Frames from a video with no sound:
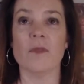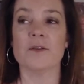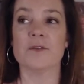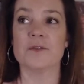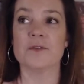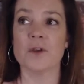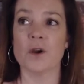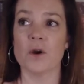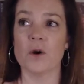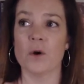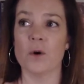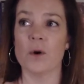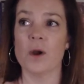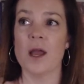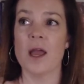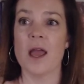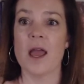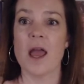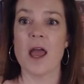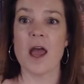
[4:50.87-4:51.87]

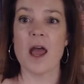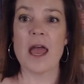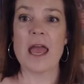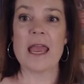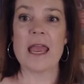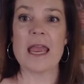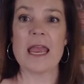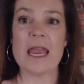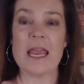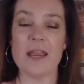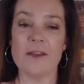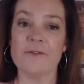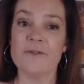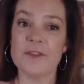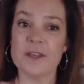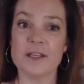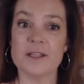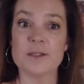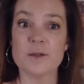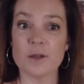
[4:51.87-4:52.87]
So if
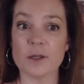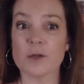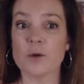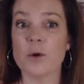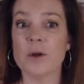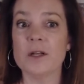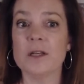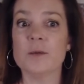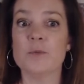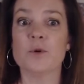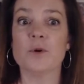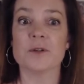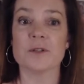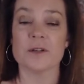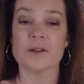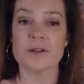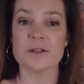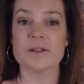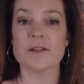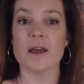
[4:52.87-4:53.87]
these liquidity pools
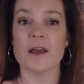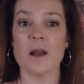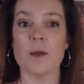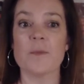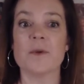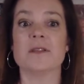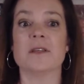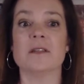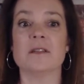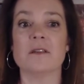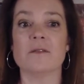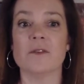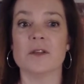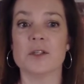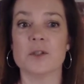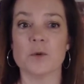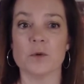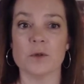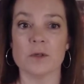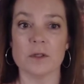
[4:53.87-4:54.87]
are set up as
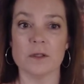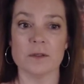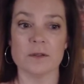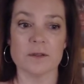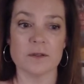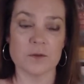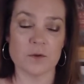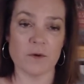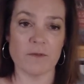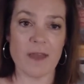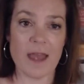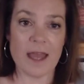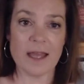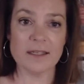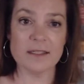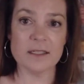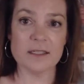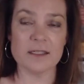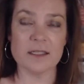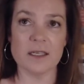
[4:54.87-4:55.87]
individual sort of
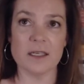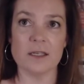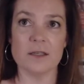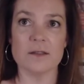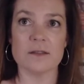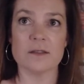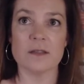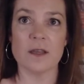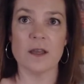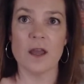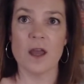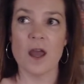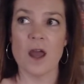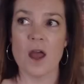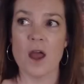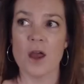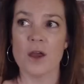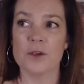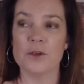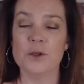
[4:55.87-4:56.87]
entities,
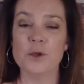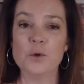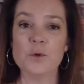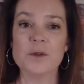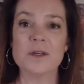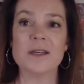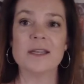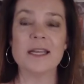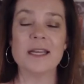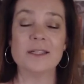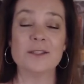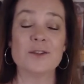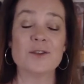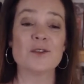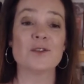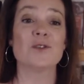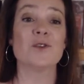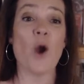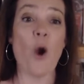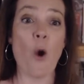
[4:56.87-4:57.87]
you would need
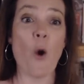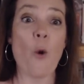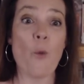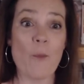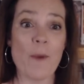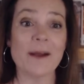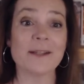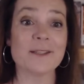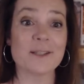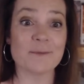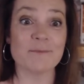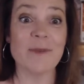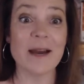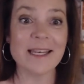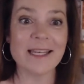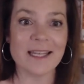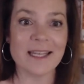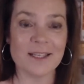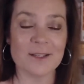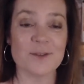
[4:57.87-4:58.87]
so much
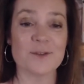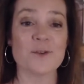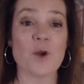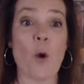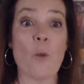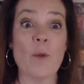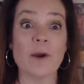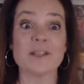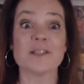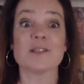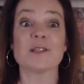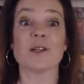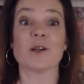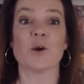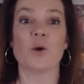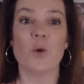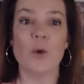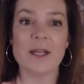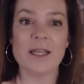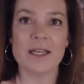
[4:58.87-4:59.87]
money, so much
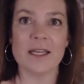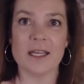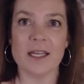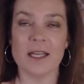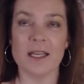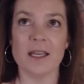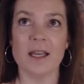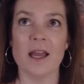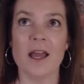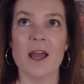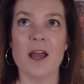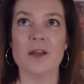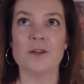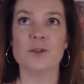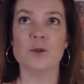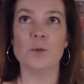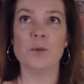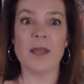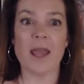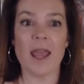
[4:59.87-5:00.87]
liquidity
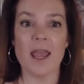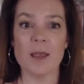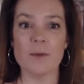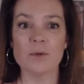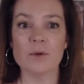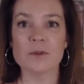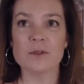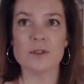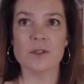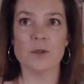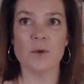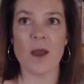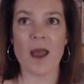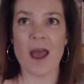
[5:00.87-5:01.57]
to be able to